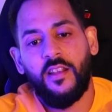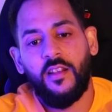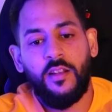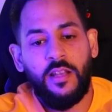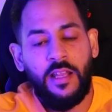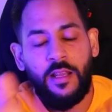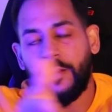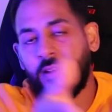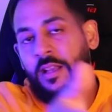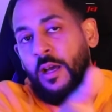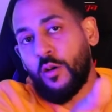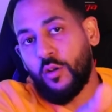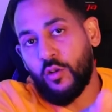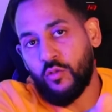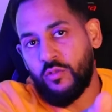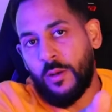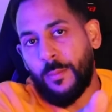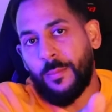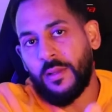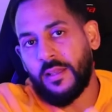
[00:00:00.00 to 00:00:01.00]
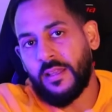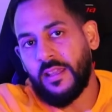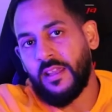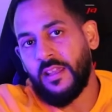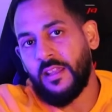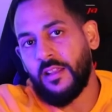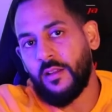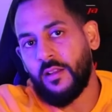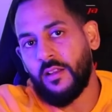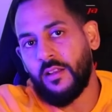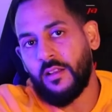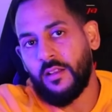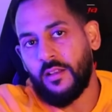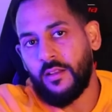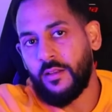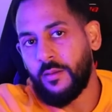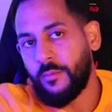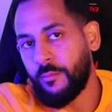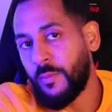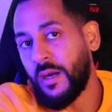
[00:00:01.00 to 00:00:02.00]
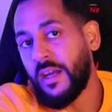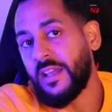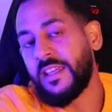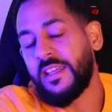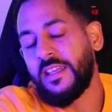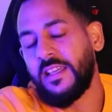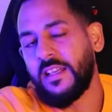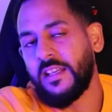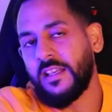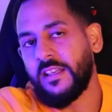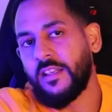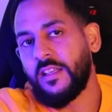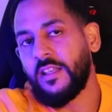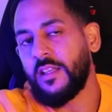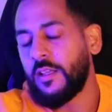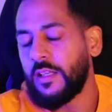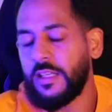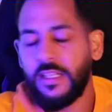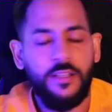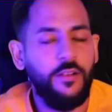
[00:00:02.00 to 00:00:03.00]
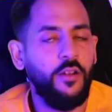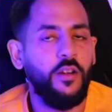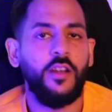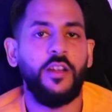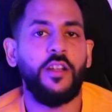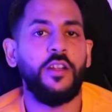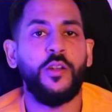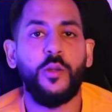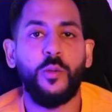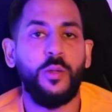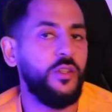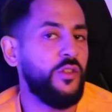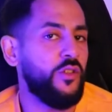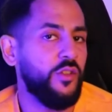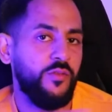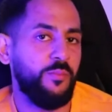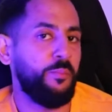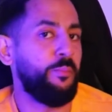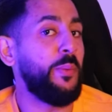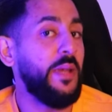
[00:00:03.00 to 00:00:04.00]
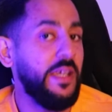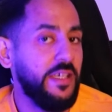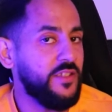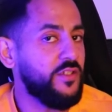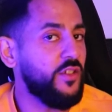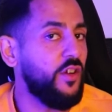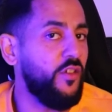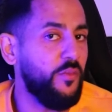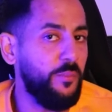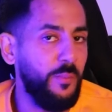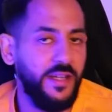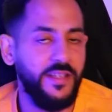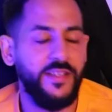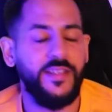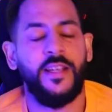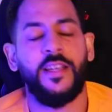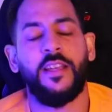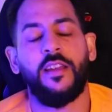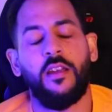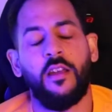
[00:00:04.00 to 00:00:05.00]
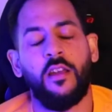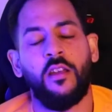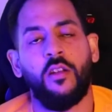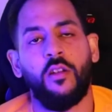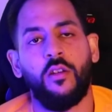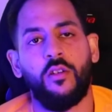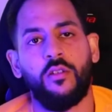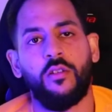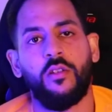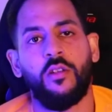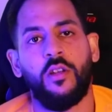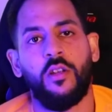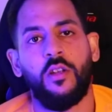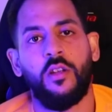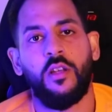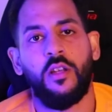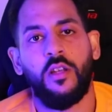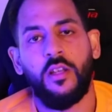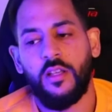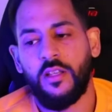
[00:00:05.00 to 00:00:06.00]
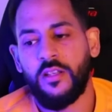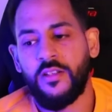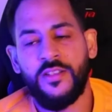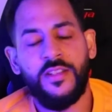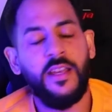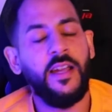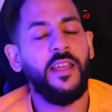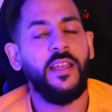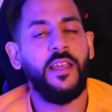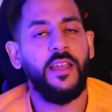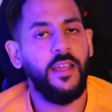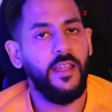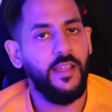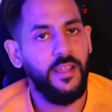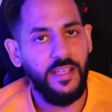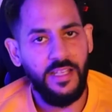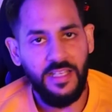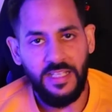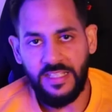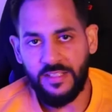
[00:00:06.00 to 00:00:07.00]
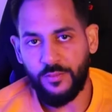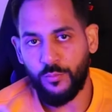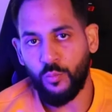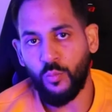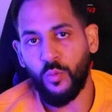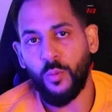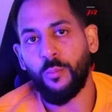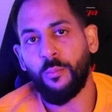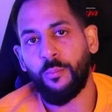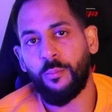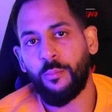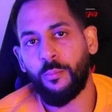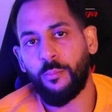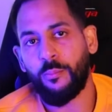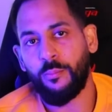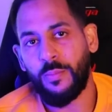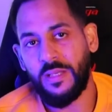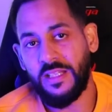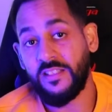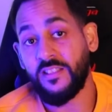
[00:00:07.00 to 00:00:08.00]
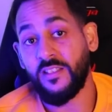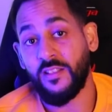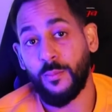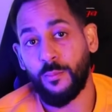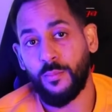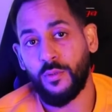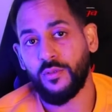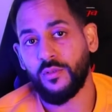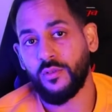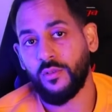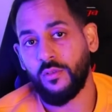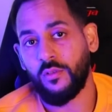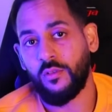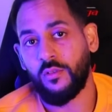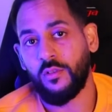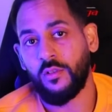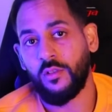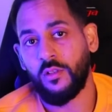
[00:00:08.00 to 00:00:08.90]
and I now go replicate my healing, you're not going to do it just based off my diet alone. Diet is one piece of the puzzle.